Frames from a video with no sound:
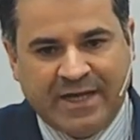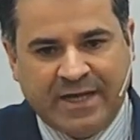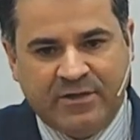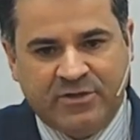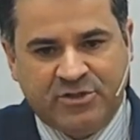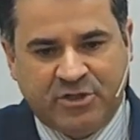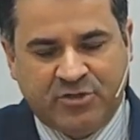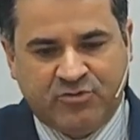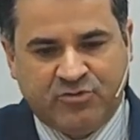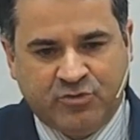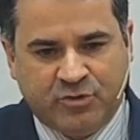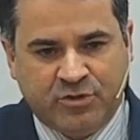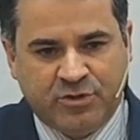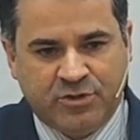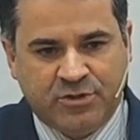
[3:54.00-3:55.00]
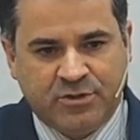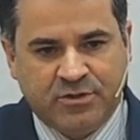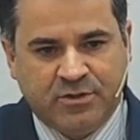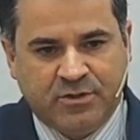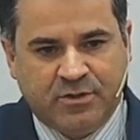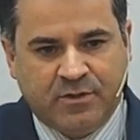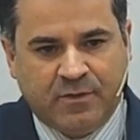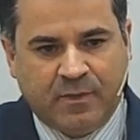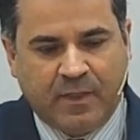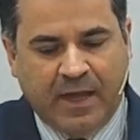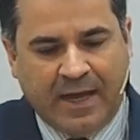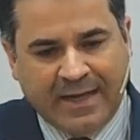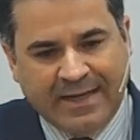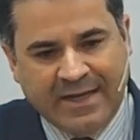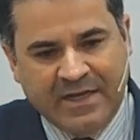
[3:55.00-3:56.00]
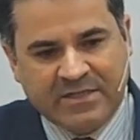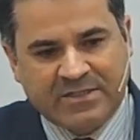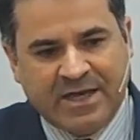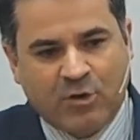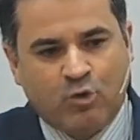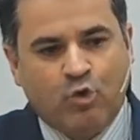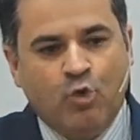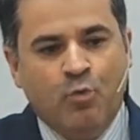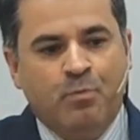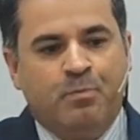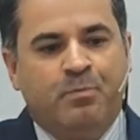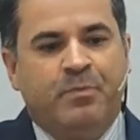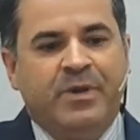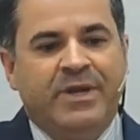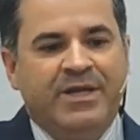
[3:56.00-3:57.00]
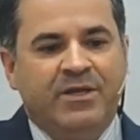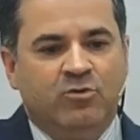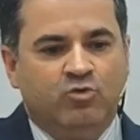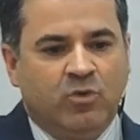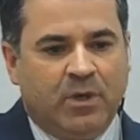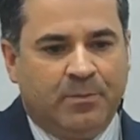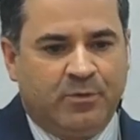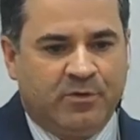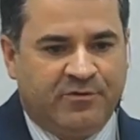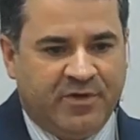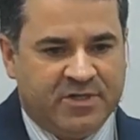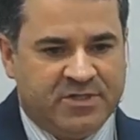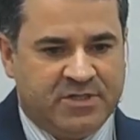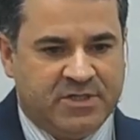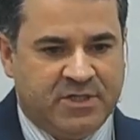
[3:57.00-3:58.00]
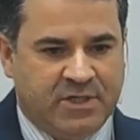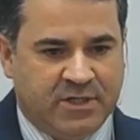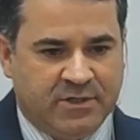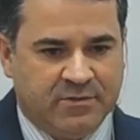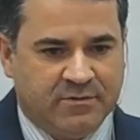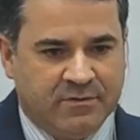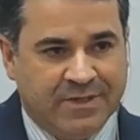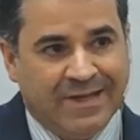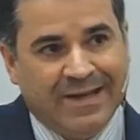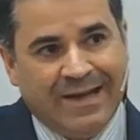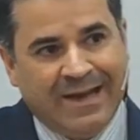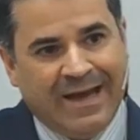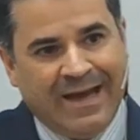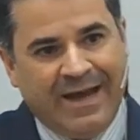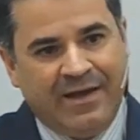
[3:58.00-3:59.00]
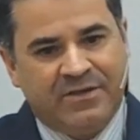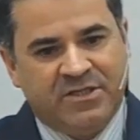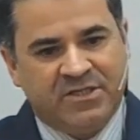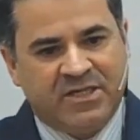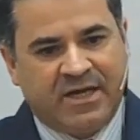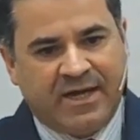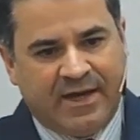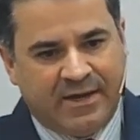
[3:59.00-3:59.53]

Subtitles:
Because this last entrance of Jesus, he was fulfilling the prophecy